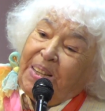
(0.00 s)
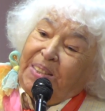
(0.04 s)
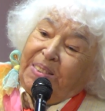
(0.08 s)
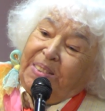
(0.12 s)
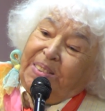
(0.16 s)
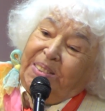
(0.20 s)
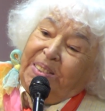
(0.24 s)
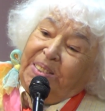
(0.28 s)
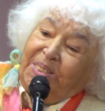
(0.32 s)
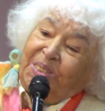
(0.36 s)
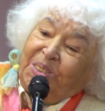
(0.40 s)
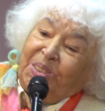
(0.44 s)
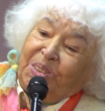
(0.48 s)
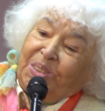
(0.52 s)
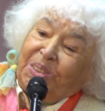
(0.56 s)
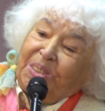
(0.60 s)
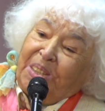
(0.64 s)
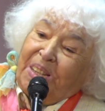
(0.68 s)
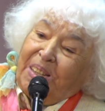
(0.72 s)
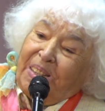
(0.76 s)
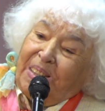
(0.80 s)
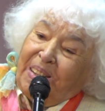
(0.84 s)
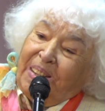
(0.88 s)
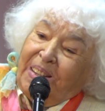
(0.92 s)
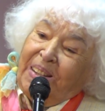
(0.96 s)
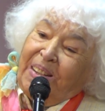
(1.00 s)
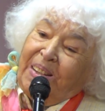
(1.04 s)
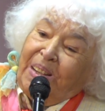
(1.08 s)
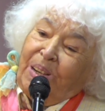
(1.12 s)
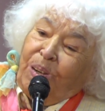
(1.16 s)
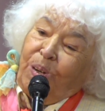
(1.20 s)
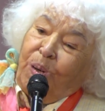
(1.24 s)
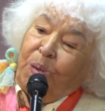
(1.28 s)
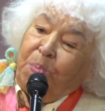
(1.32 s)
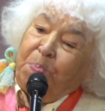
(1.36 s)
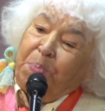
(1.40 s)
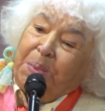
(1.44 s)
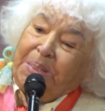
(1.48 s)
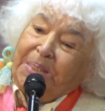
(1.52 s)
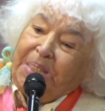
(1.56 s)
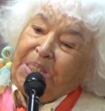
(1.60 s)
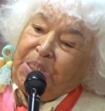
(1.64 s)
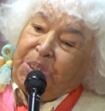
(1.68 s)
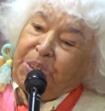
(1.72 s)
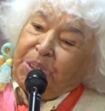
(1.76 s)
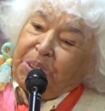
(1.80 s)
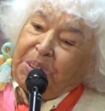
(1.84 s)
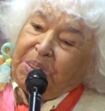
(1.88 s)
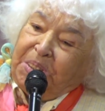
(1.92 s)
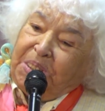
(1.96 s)
this
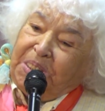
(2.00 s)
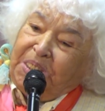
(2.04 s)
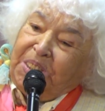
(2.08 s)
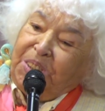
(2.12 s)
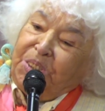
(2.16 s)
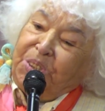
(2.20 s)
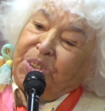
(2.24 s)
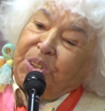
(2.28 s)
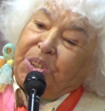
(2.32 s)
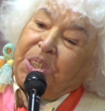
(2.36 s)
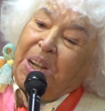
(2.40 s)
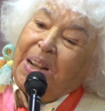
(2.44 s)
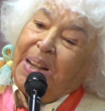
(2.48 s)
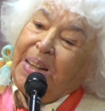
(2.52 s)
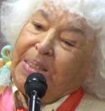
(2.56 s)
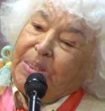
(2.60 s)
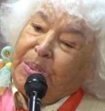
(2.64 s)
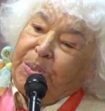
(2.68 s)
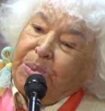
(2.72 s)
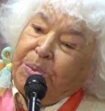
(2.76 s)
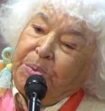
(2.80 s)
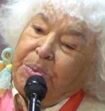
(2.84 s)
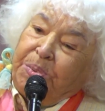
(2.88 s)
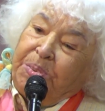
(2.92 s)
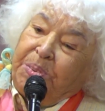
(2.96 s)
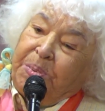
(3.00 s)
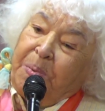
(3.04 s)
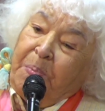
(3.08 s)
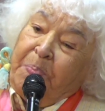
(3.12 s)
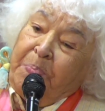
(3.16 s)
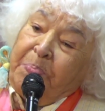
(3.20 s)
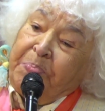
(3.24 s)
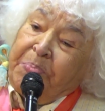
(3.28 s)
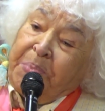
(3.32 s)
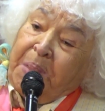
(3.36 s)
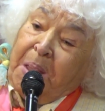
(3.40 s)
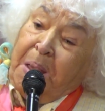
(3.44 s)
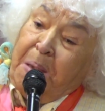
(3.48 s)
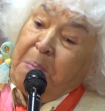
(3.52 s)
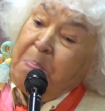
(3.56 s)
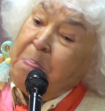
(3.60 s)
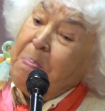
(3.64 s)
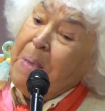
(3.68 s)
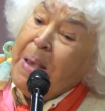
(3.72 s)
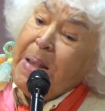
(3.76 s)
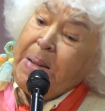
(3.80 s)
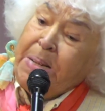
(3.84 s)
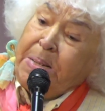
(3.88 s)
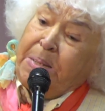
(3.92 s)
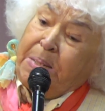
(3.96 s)
operation in childhood.
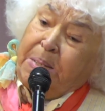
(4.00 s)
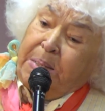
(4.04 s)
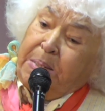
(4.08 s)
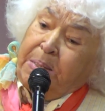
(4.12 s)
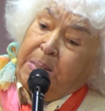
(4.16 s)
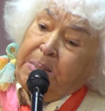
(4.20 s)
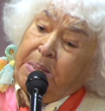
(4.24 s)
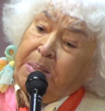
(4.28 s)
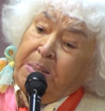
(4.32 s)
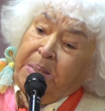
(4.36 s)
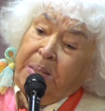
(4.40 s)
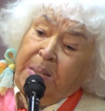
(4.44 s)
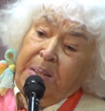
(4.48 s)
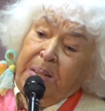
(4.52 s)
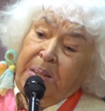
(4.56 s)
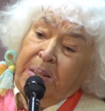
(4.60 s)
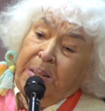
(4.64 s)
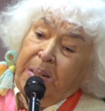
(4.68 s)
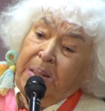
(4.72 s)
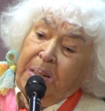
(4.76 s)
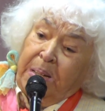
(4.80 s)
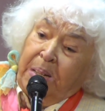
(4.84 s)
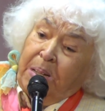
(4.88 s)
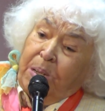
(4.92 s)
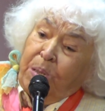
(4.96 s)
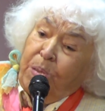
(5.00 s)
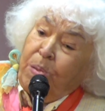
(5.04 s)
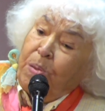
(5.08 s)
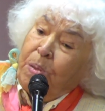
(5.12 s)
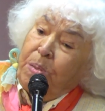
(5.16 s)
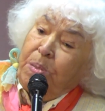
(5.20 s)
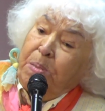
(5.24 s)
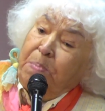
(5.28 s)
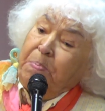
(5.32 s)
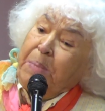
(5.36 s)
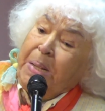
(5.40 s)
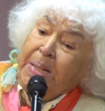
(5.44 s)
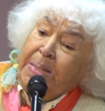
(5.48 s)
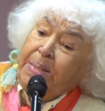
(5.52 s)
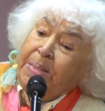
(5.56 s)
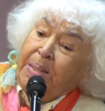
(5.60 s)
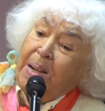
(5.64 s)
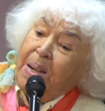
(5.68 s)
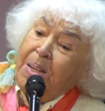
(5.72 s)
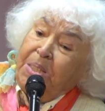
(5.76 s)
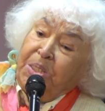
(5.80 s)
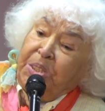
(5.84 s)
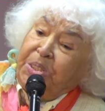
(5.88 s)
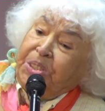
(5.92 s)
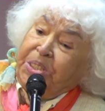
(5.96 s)
Men, all men
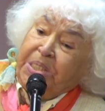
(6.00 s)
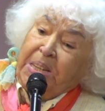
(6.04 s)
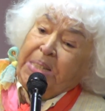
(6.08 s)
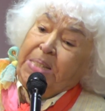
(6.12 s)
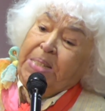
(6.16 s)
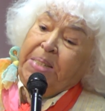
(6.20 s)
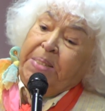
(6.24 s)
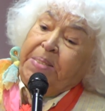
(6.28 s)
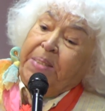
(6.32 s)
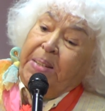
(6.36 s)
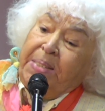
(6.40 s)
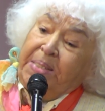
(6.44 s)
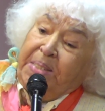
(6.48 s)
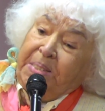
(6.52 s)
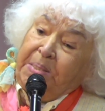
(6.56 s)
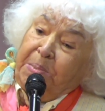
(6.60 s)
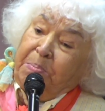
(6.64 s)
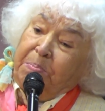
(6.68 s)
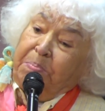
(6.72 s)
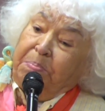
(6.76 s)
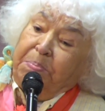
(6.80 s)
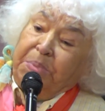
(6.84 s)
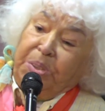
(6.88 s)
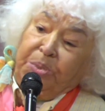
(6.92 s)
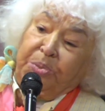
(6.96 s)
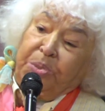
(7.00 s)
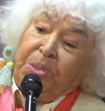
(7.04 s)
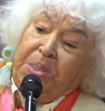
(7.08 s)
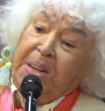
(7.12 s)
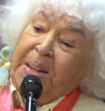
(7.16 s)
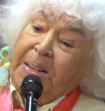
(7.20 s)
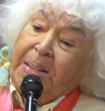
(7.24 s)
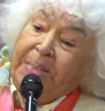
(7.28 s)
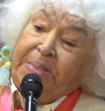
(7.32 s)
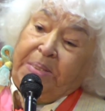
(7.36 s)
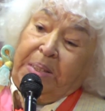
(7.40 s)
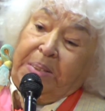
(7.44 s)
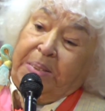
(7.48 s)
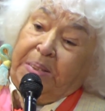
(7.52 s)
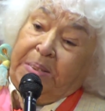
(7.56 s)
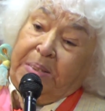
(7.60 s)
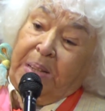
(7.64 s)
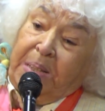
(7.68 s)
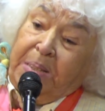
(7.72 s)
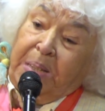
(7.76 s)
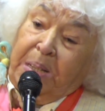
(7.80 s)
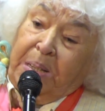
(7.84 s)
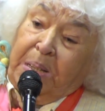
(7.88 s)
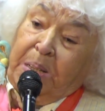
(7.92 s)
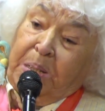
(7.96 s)
are genitally mutilated
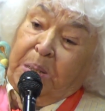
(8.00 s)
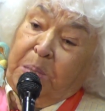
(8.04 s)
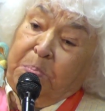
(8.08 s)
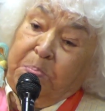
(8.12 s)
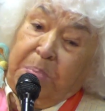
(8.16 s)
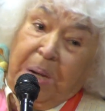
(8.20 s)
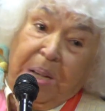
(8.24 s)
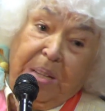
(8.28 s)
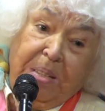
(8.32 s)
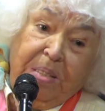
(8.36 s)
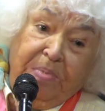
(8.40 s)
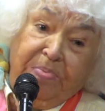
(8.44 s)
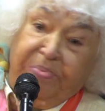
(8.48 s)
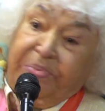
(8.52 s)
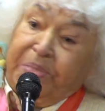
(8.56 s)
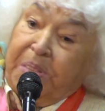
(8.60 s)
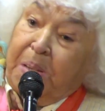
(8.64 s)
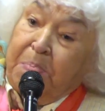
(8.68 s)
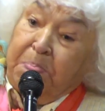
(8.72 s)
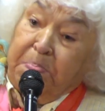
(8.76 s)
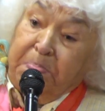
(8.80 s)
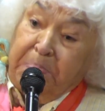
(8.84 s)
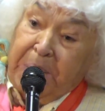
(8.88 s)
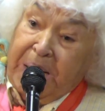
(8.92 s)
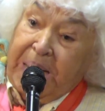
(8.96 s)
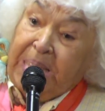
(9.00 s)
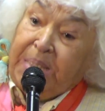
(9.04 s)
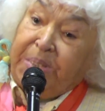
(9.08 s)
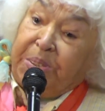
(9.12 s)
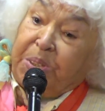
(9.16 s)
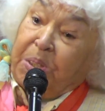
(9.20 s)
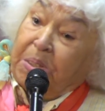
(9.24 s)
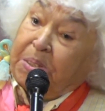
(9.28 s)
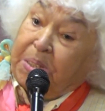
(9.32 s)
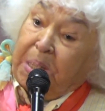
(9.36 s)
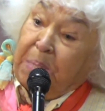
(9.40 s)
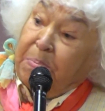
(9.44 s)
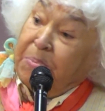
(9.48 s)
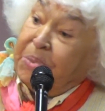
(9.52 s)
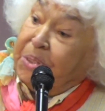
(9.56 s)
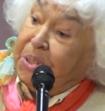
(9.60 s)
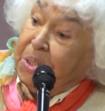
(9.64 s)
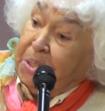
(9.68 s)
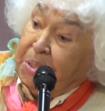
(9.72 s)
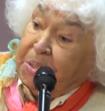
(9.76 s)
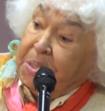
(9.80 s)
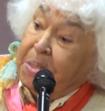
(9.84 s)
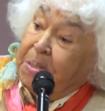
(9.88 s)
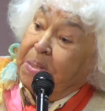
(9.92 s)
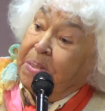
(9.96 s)
by male
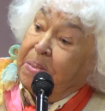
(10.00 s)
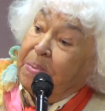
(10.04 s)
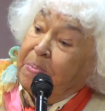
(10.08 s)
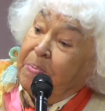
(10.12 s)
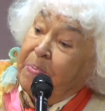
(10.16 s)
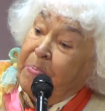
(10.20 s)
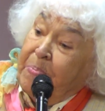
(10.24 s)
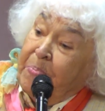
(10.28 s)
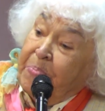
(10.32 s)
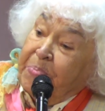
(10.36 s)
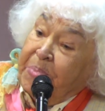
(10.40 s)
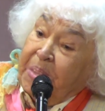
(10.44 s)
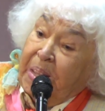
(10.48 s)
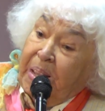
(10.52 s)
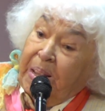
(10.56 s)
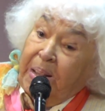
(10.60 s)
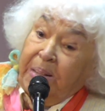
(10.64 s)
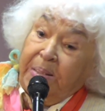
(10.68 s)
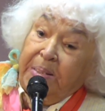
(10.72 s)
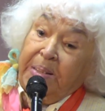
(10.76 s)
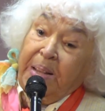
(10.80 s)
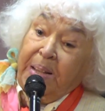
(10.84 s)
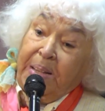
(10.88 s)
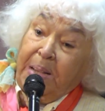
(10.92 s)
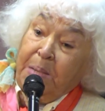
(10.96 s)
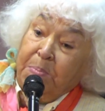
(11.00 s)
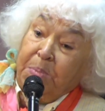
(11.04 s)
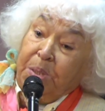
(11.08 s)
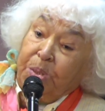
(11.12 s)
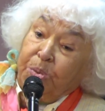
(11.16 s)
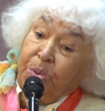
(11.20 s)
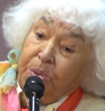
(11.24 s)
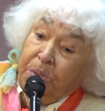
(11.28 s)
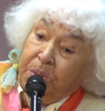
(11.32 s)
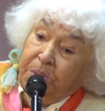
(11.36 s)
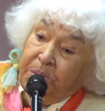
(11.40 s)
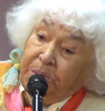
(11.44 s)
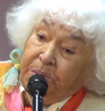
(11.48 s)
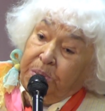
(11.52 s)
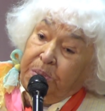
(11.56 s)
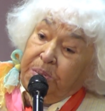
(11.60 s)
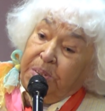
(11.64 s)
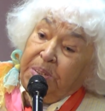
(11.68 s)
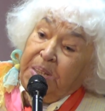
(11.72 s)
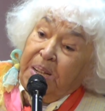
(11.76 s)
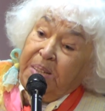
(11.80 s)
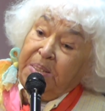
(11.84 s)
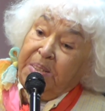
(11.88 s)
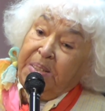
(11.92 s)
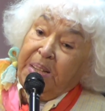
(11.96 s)
circumcision. And I am a doctor,
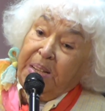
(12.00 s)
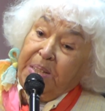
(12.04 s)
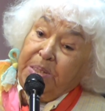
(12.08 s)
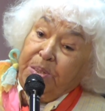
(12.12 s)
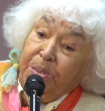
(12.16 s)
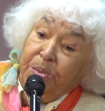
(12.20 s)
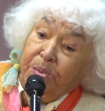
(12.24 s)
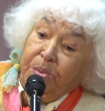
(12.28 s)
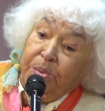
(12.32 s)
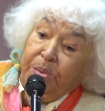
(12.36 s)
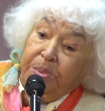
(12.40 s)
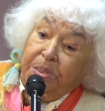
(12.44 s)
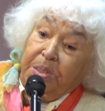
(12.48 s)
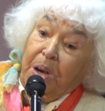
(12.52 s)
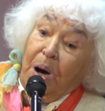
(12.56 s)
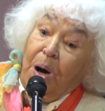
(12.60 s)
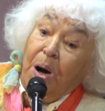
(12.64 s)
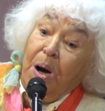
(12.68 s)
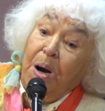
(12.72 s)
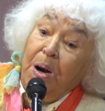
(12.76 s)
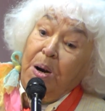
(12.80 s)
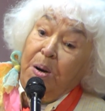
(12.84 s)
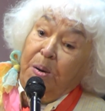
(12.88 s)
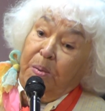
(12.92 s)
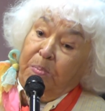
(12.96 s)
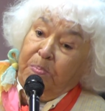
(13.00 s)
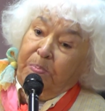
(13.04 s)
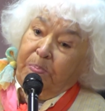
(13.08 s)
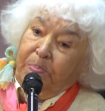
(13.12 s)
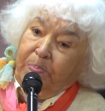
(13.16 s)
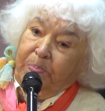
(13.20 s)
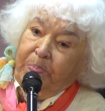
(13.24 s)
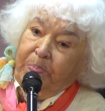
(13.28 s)
and I know the harm